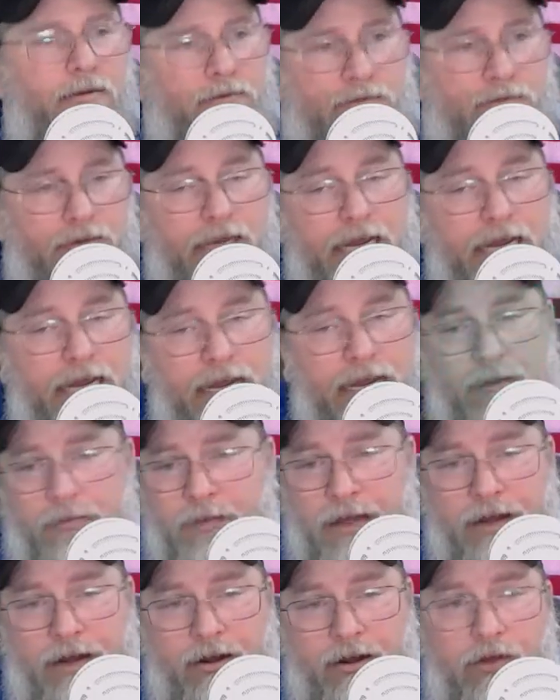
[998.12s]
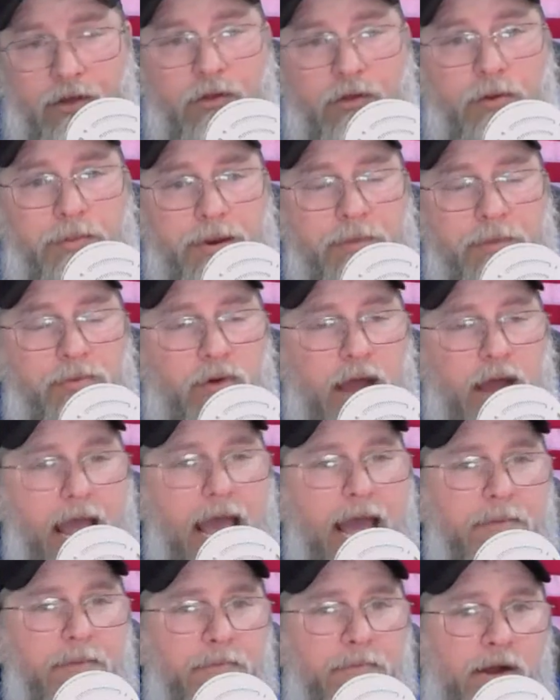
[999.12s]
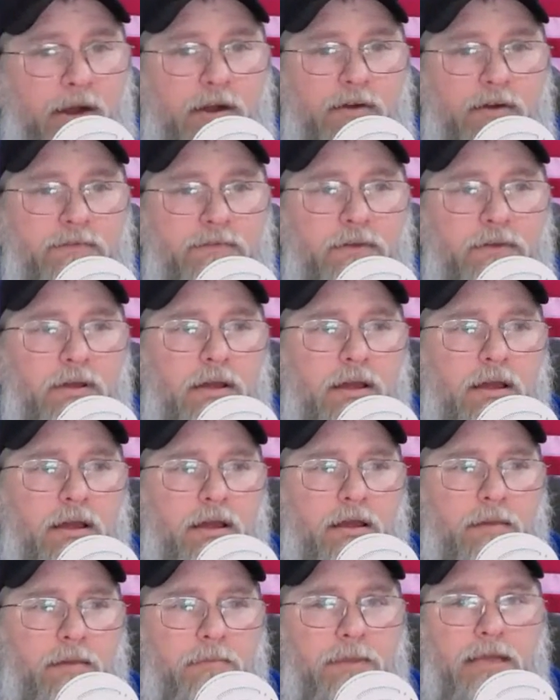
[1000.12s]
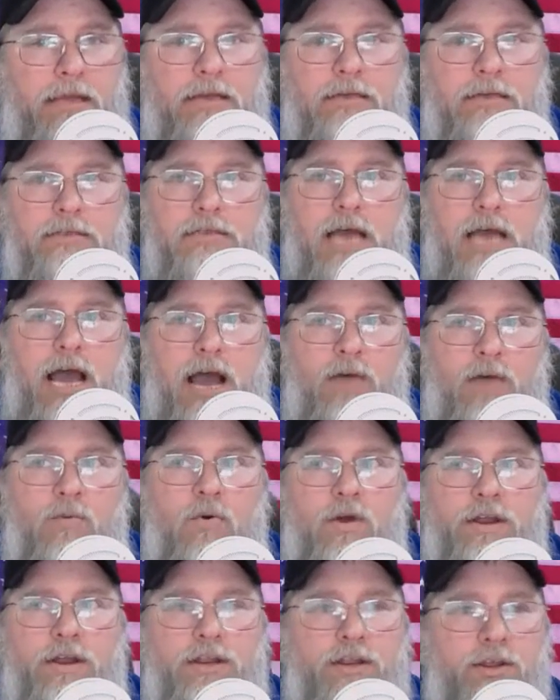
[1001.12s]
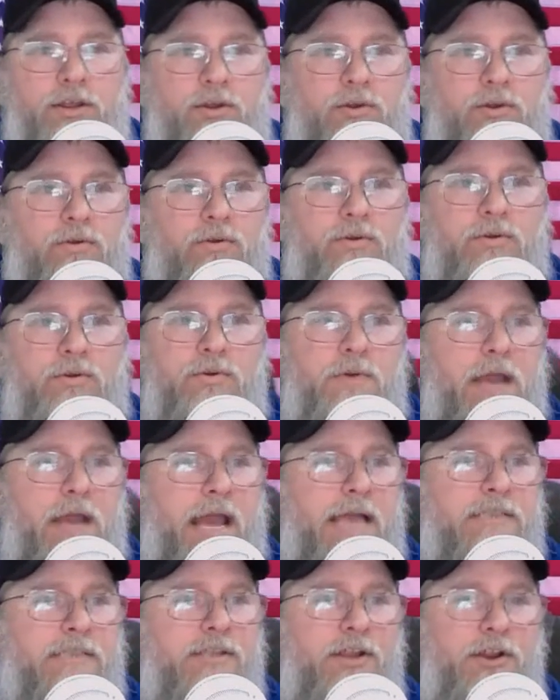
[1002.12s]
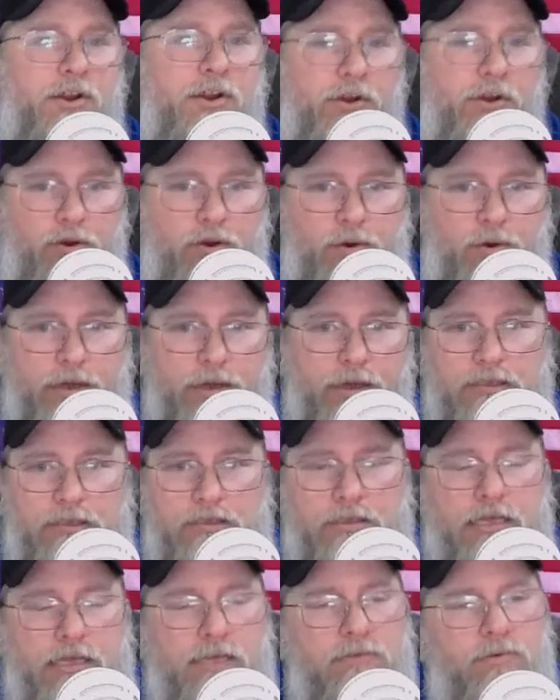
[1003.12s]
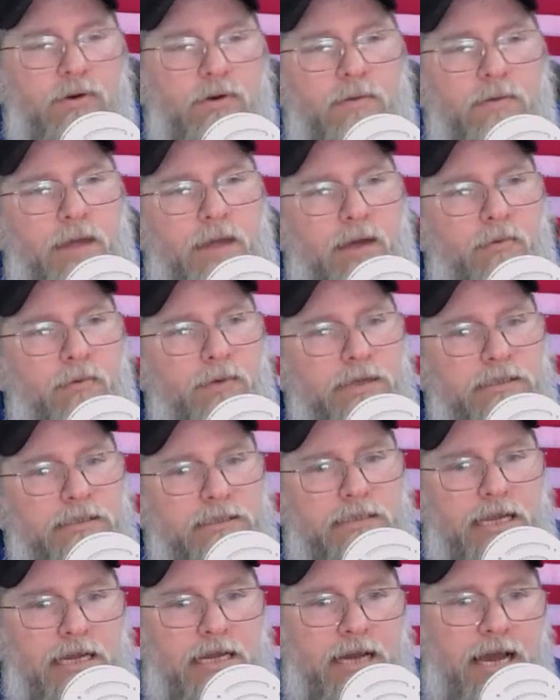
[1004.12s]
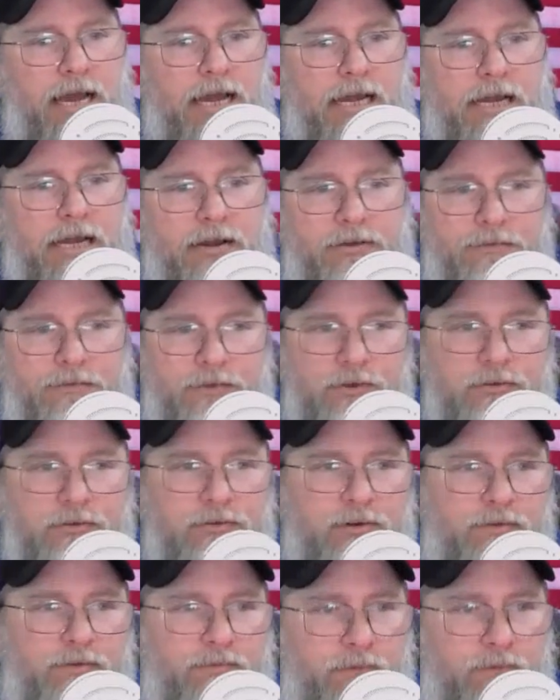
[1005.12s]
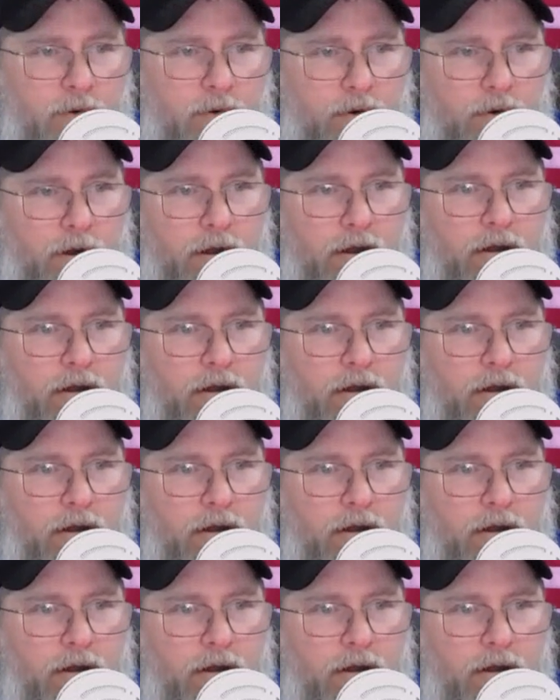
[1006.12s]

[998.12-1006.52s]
him and other people at Murph, because I want you to ask your questions. That's what my Wednesday night interviews are for,